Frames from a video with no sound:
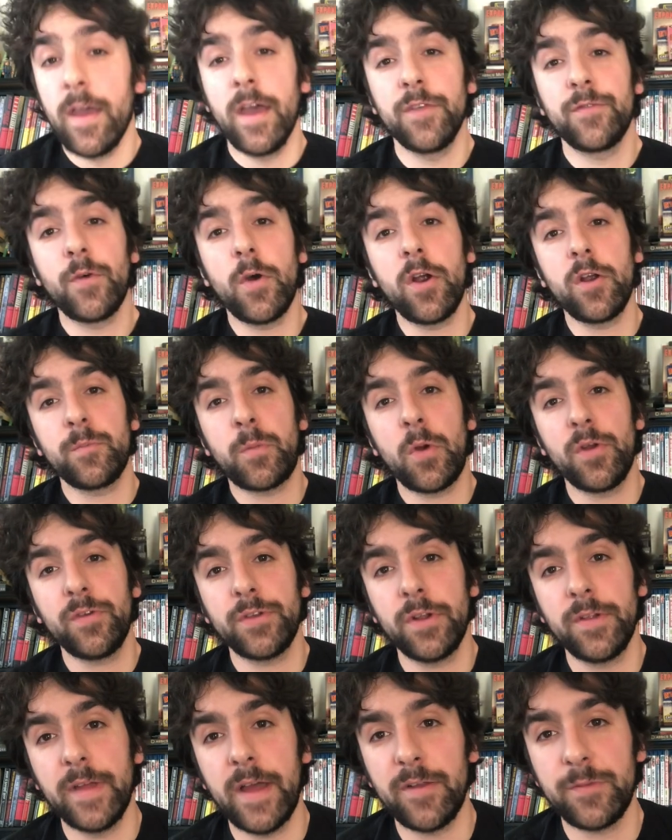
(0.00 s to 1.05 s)
As far as
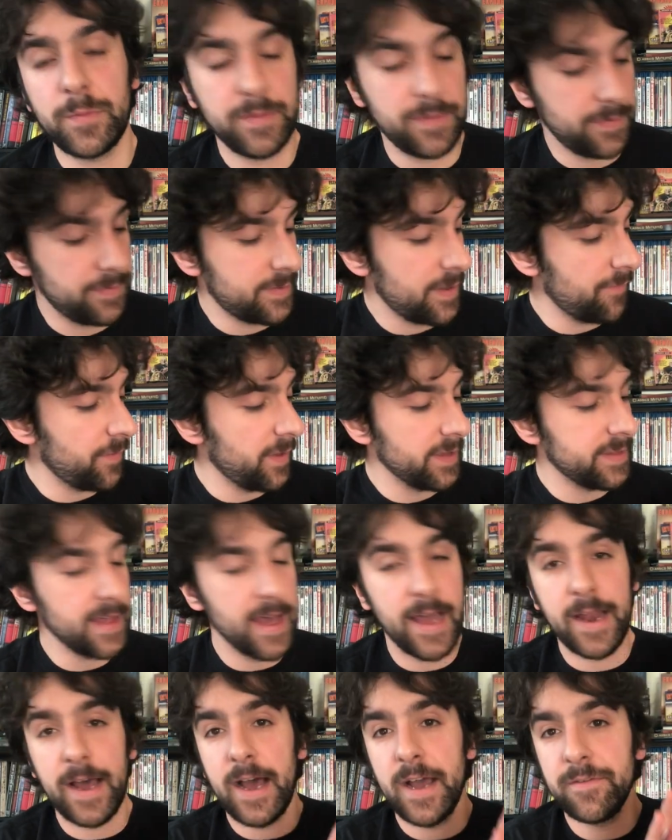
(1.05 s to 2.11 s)
personal announcements and stuff like
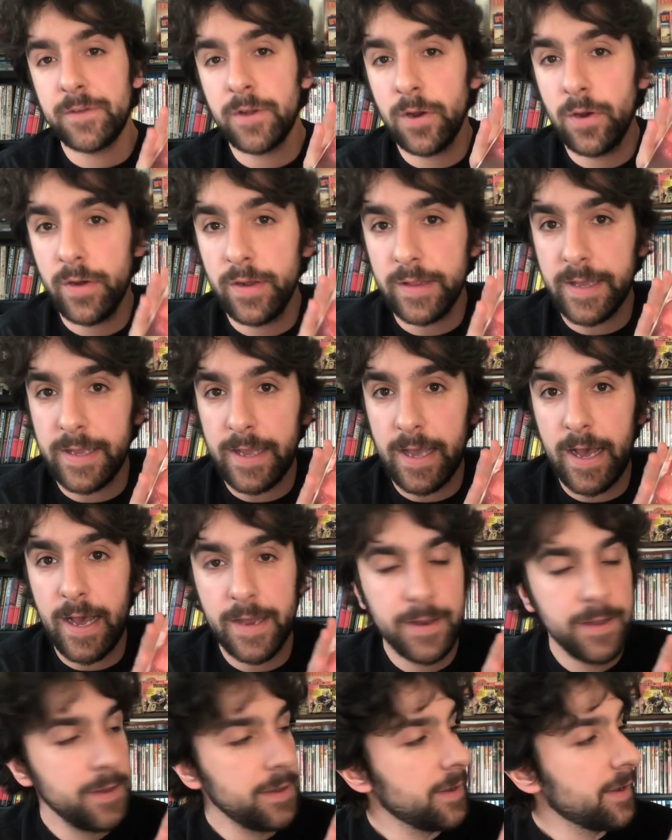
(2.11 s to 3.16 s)
that, I've currently
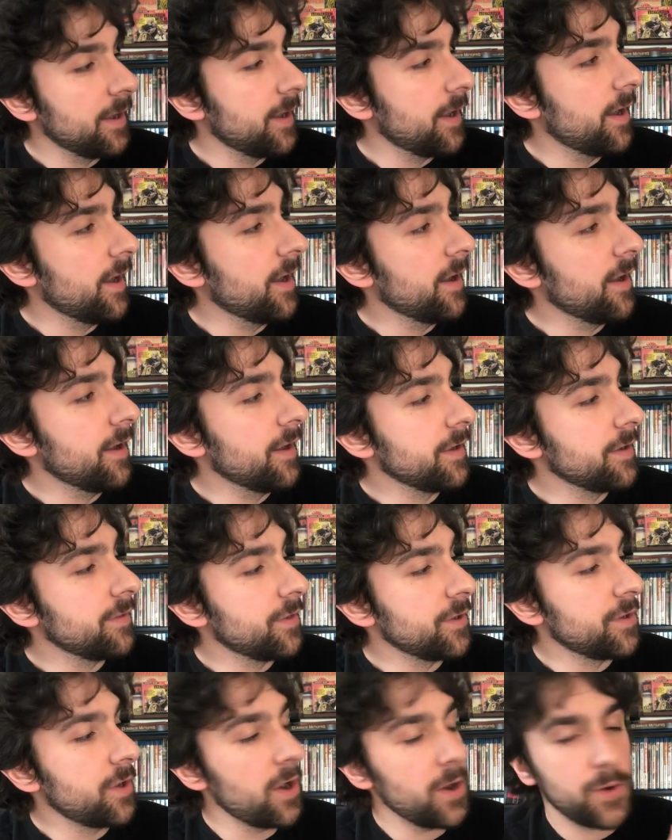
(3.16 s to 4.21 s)
got
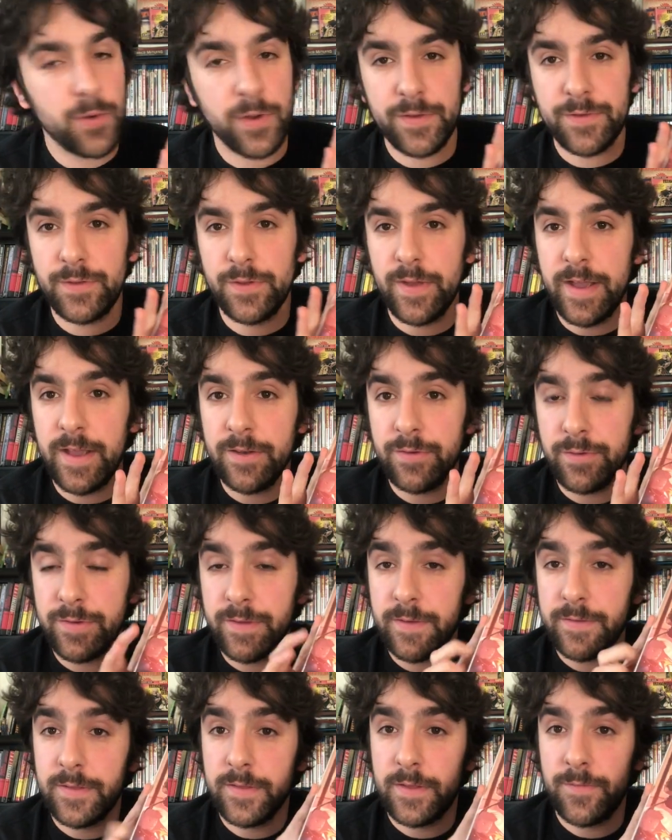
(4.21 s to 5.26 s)
The Dark Crystal Age
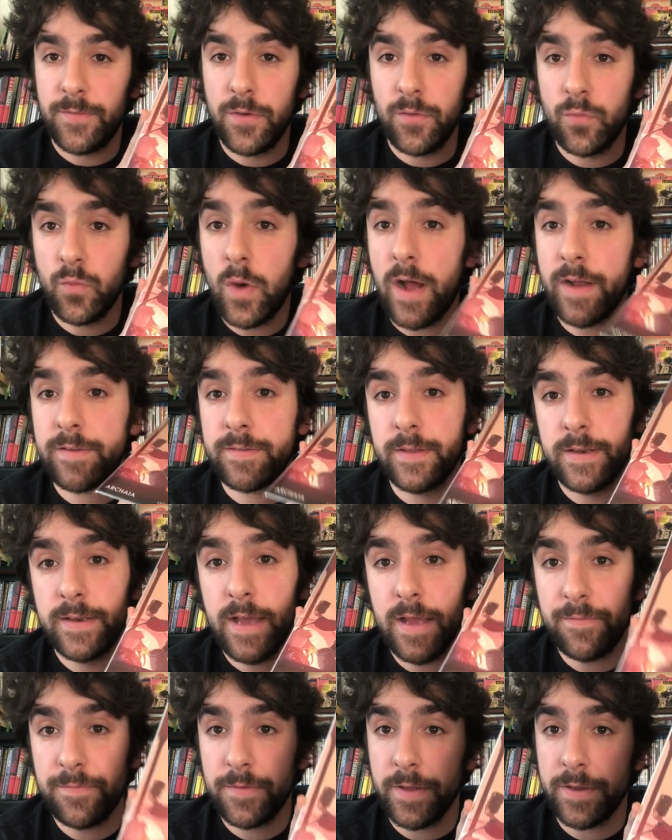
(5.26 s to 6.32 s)
Resistance. If you've watched the
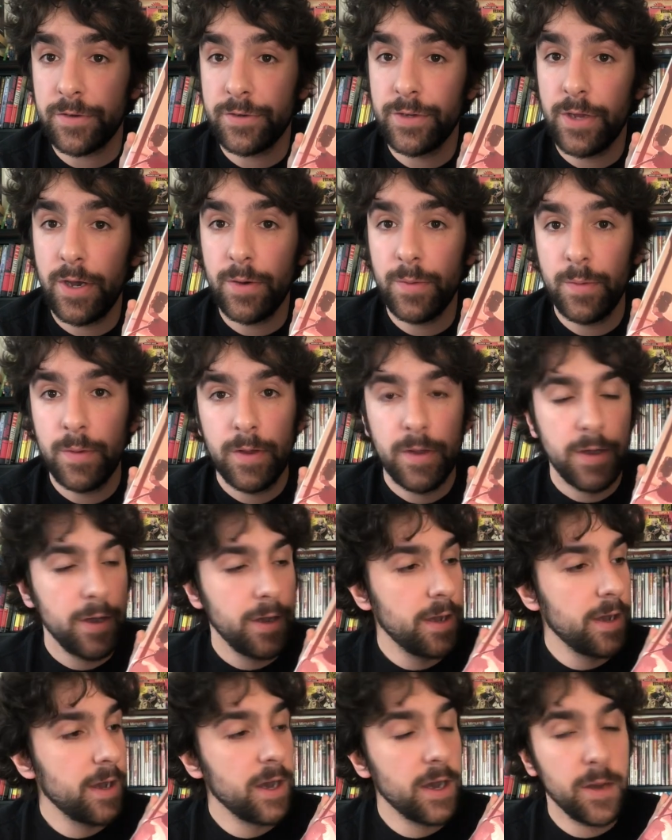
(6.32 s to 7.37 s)
Netflix show,
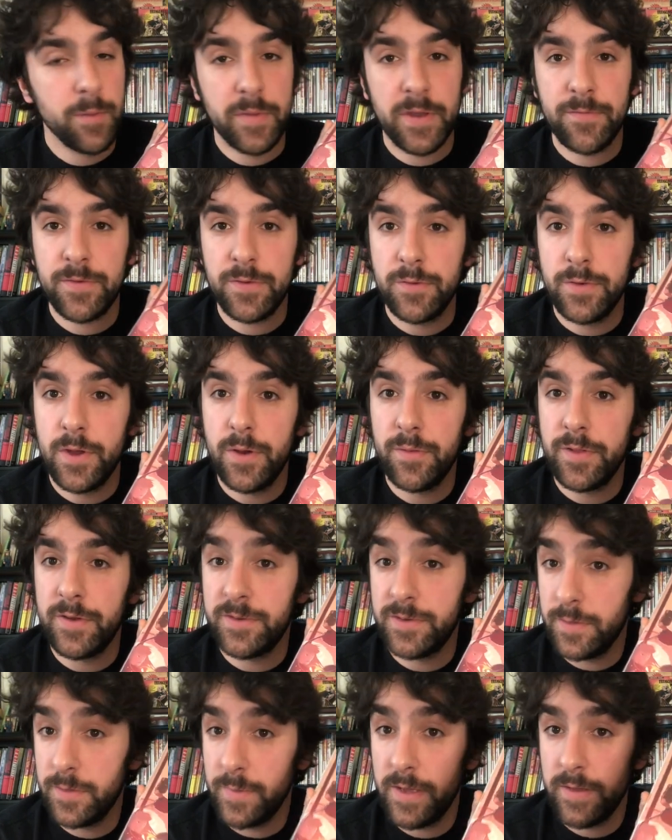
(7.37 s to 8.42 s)
if you know the
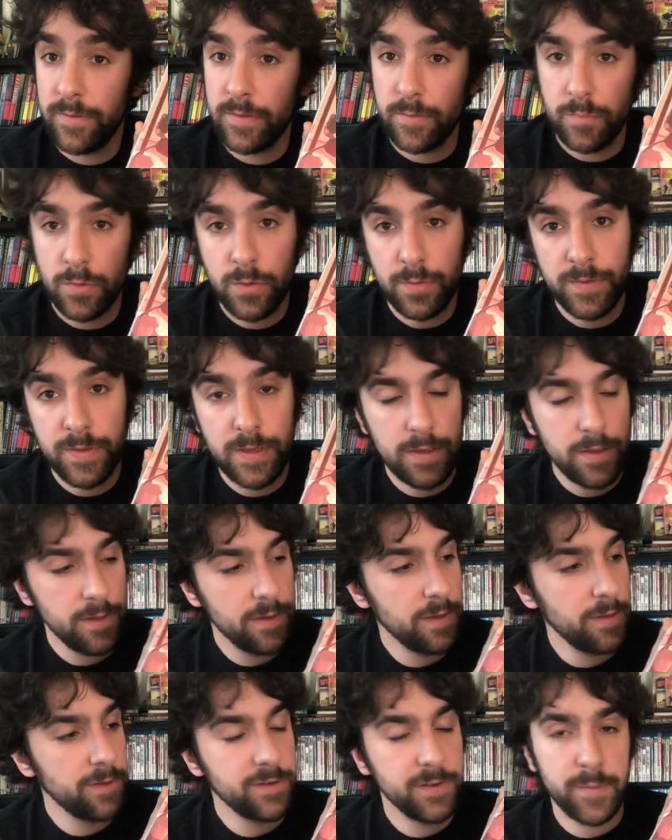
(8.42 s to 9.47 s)
Jim Henson movie,
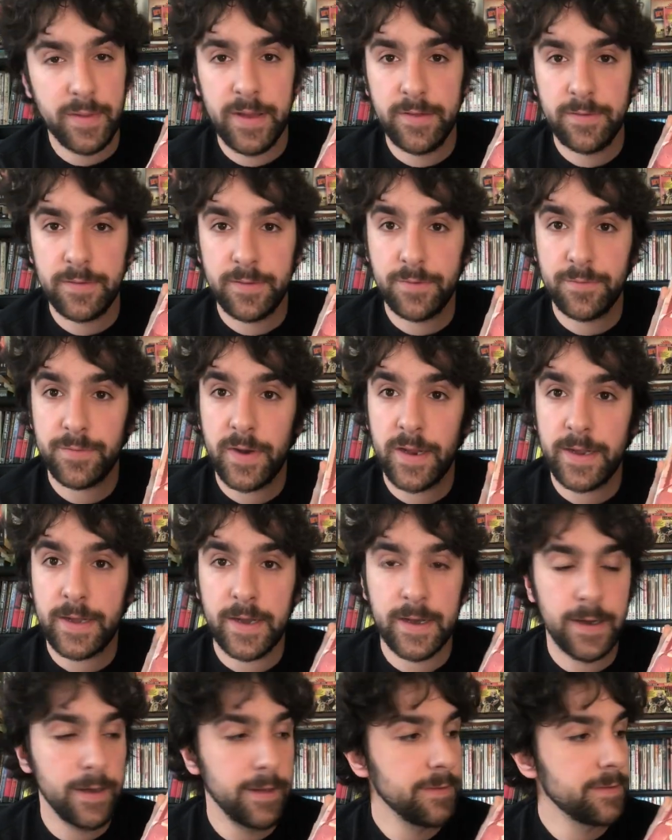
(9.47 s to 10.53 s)
the Jim Henson, Frank
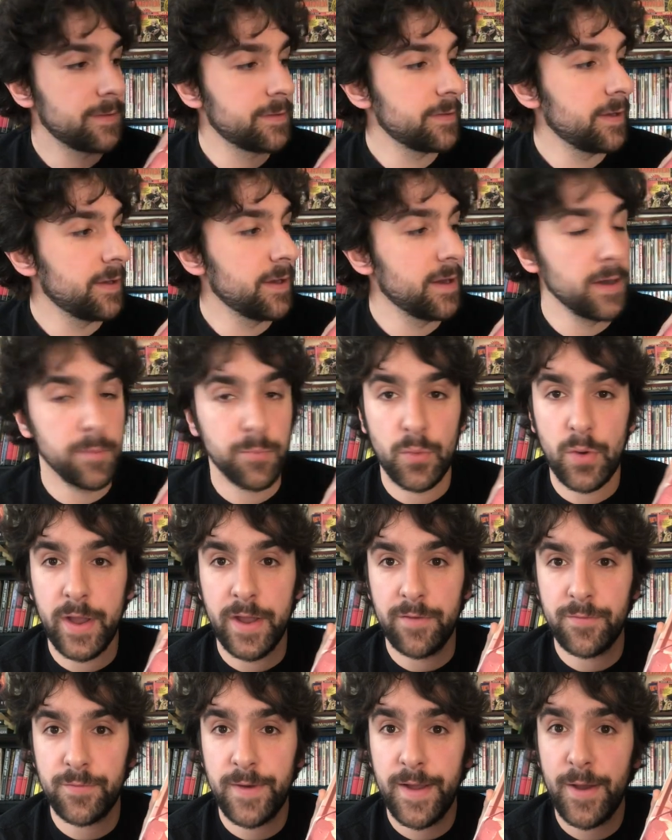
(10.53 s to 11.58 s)
Oz,
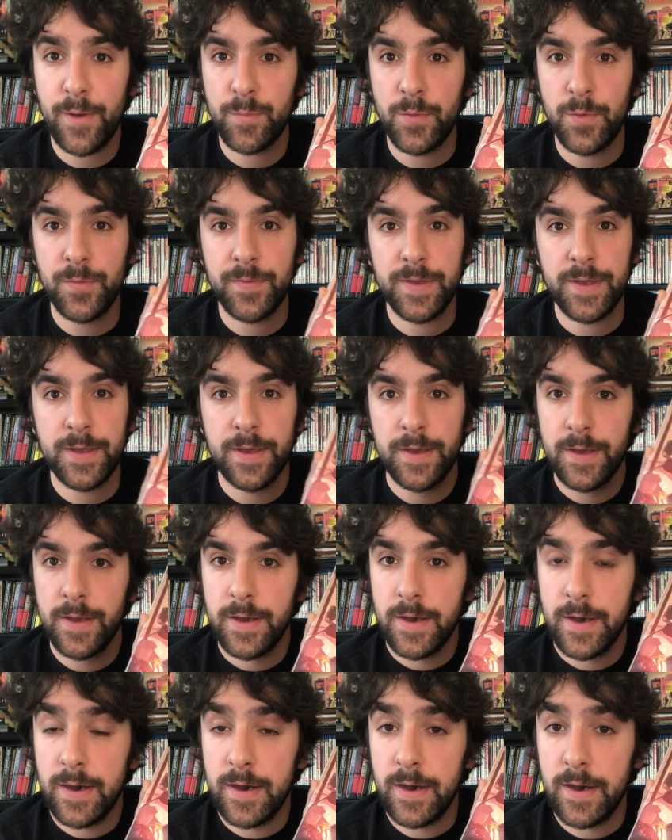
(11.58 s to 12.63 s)
Brian Froud movie,
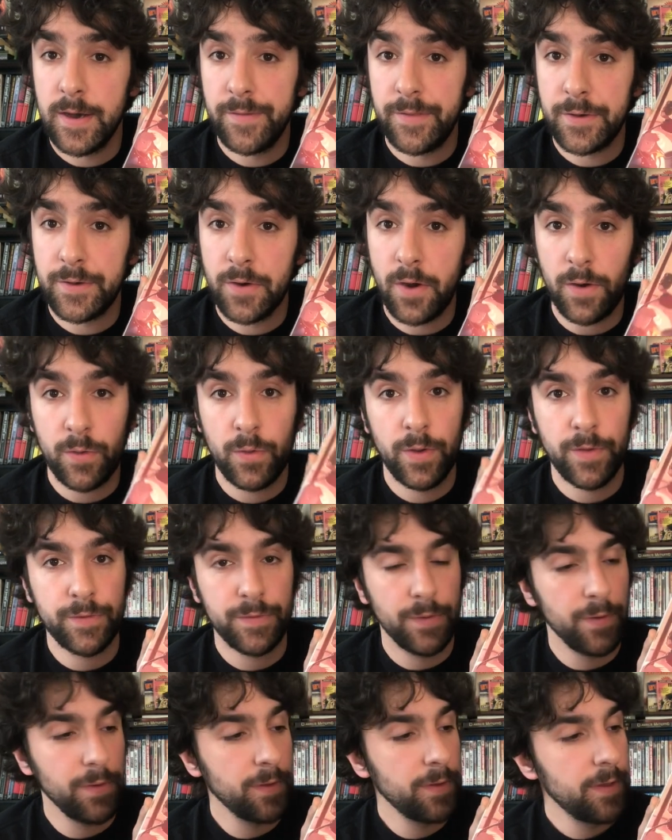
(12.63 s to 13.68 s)
The Dark
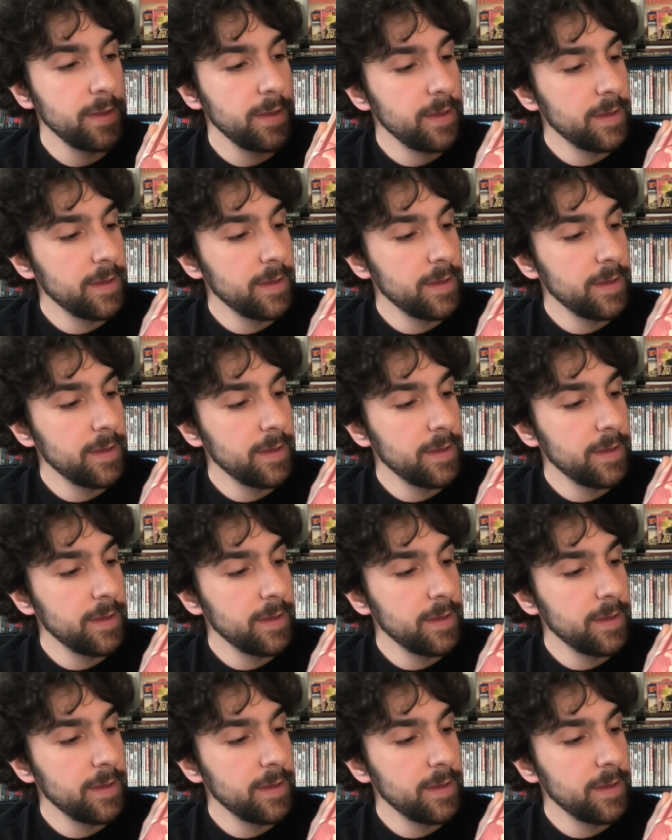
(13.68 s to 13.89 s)
Crystal,